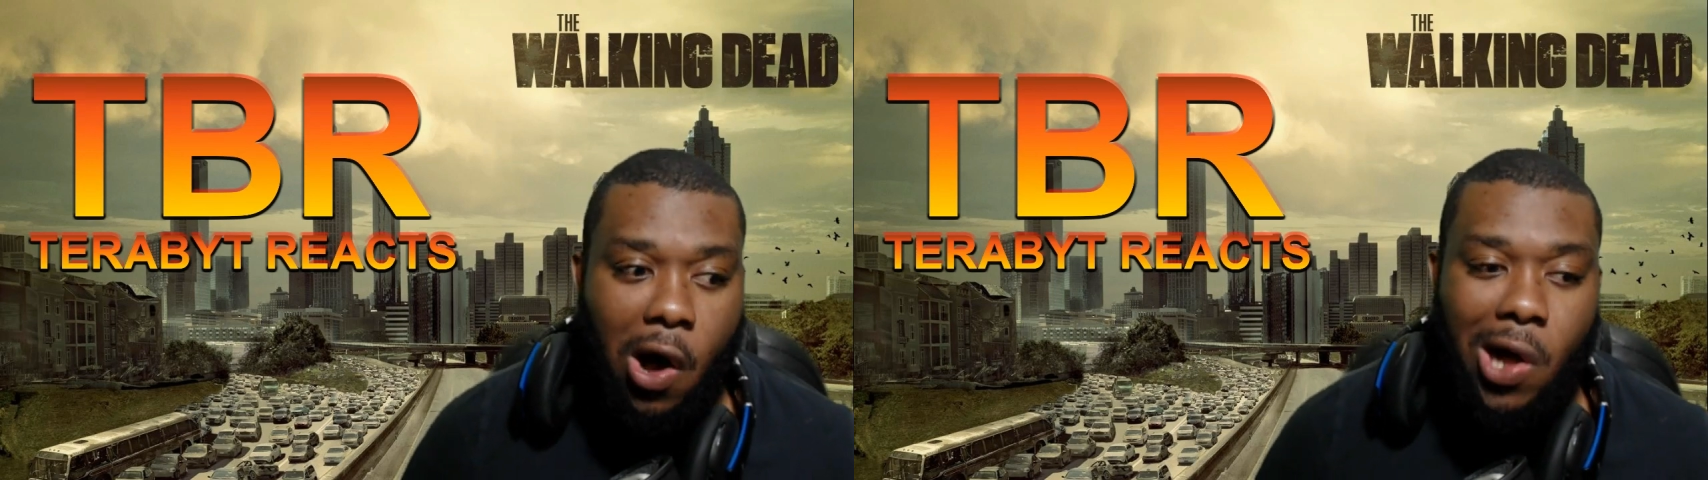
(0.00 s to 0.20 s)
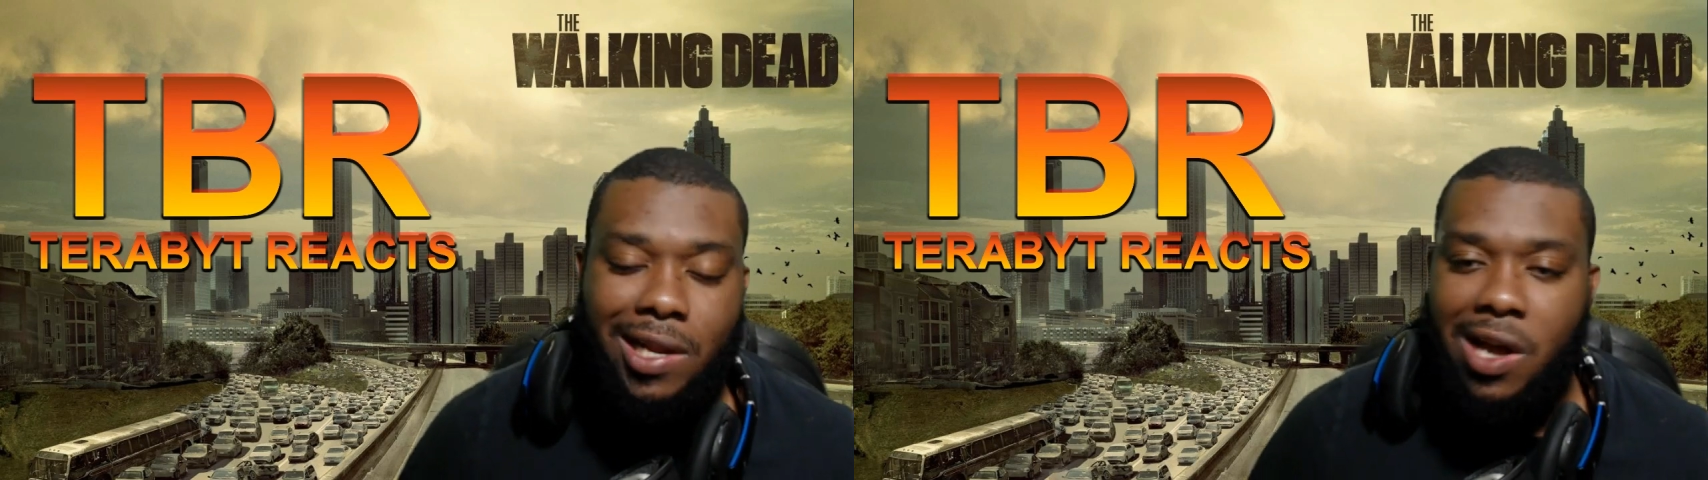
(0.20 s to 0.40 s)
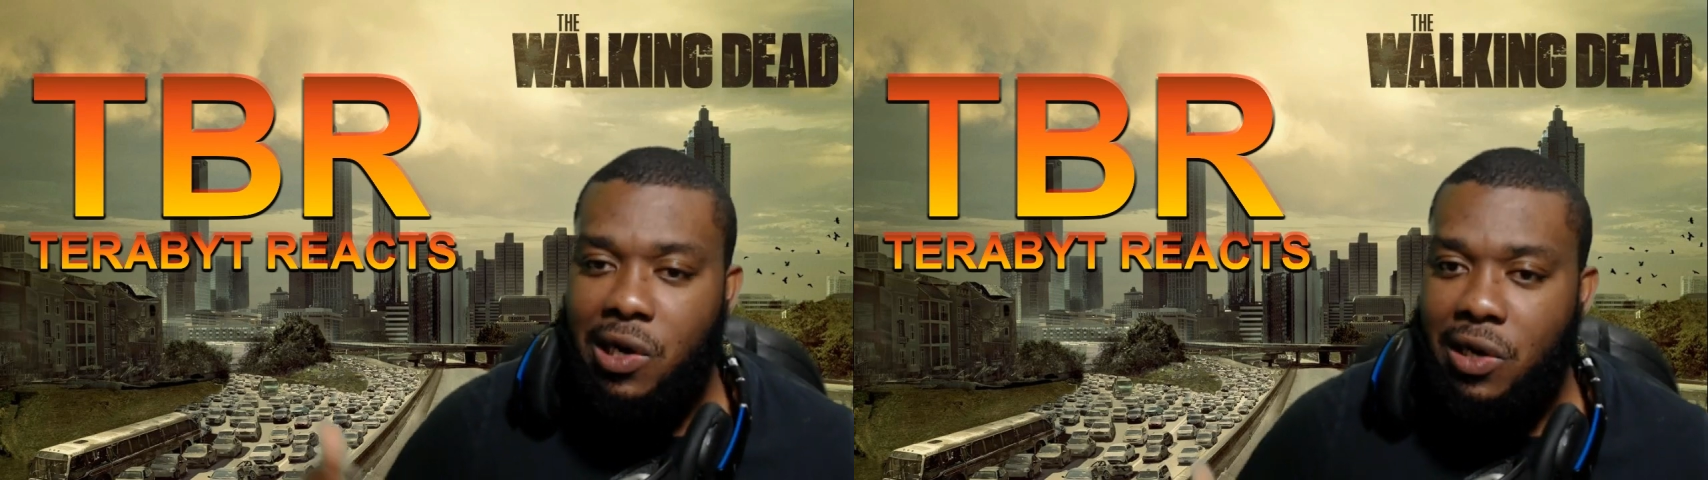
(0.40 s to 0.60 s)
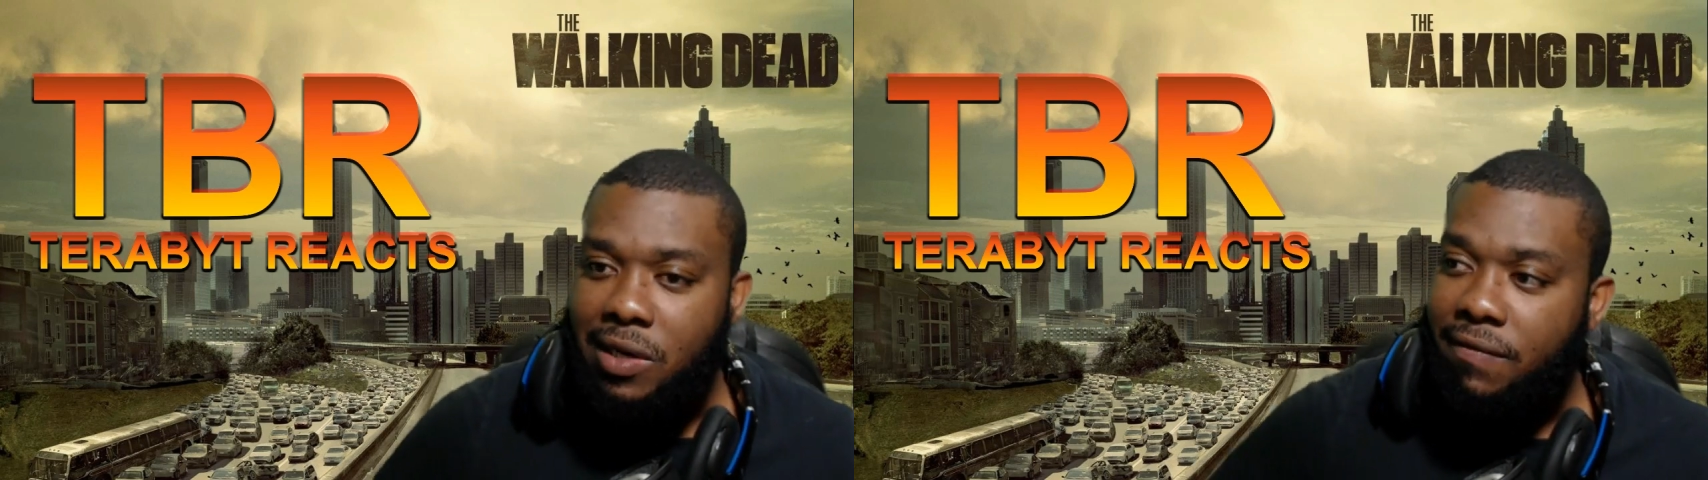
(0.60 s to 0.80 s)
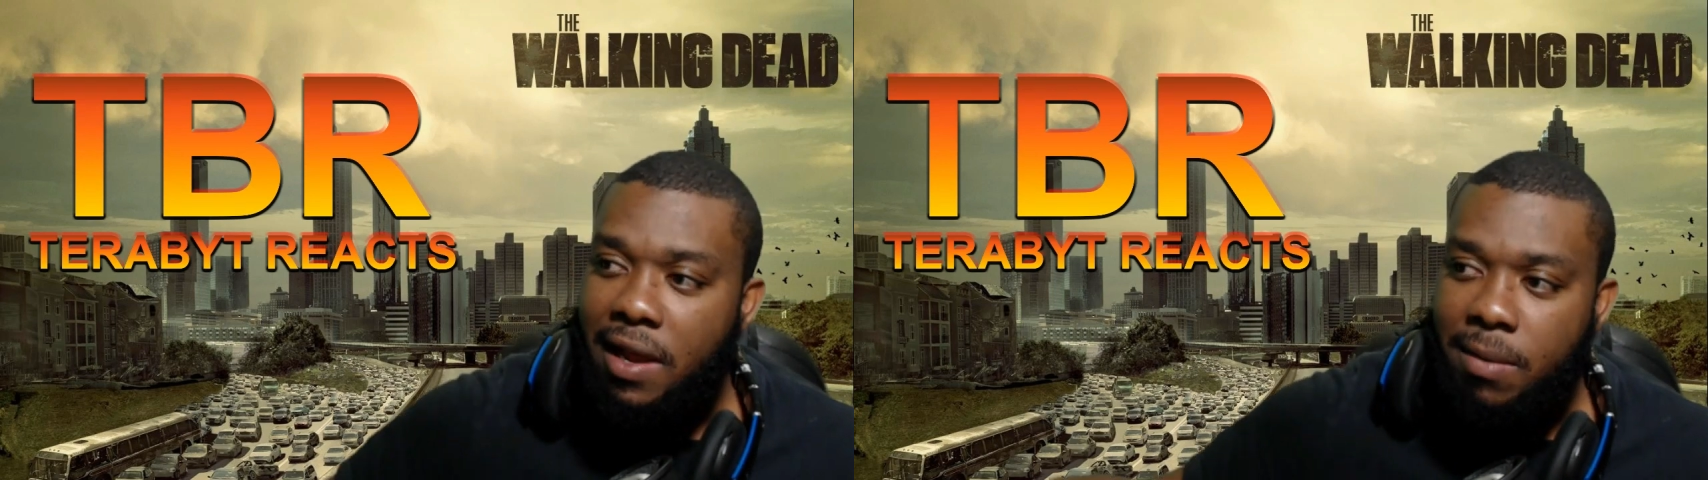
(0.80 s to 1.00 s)
All the other
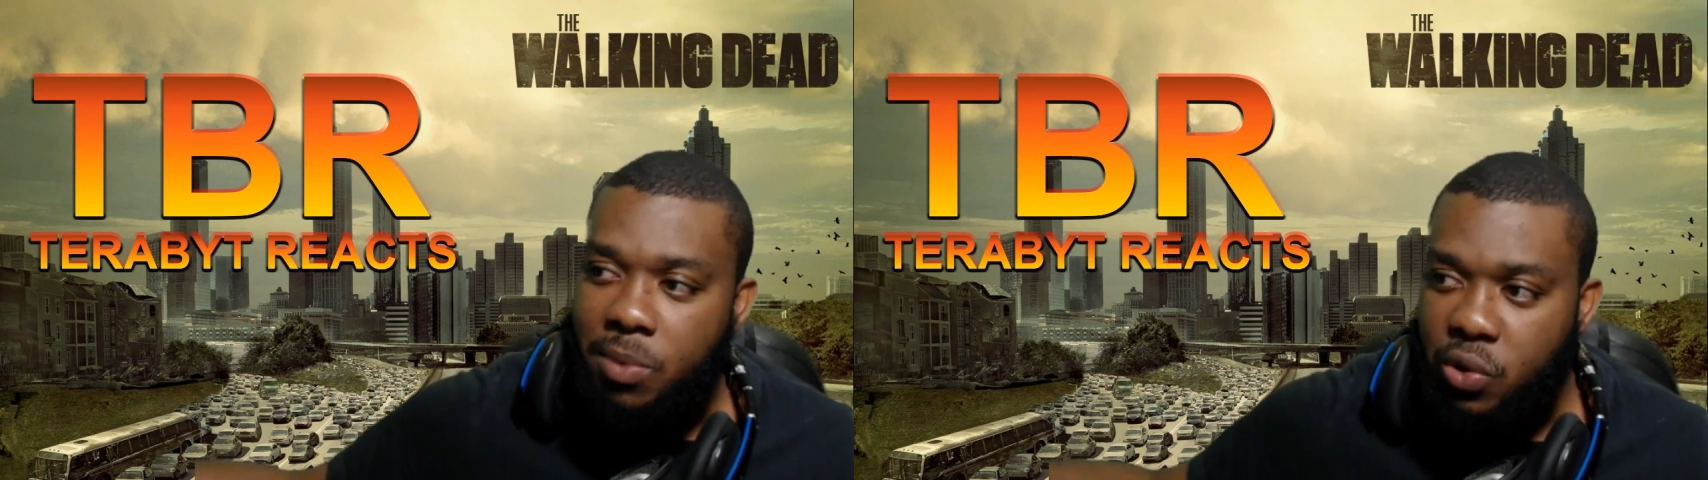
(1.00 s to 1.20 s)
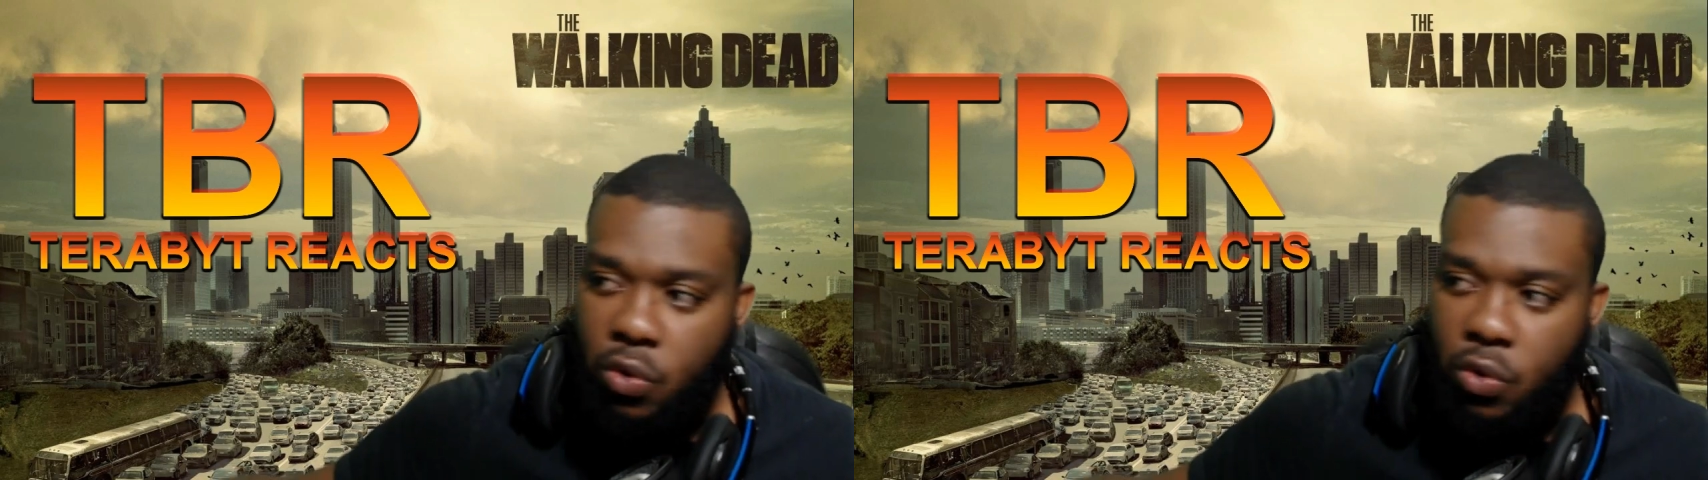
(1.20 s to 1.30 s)
developing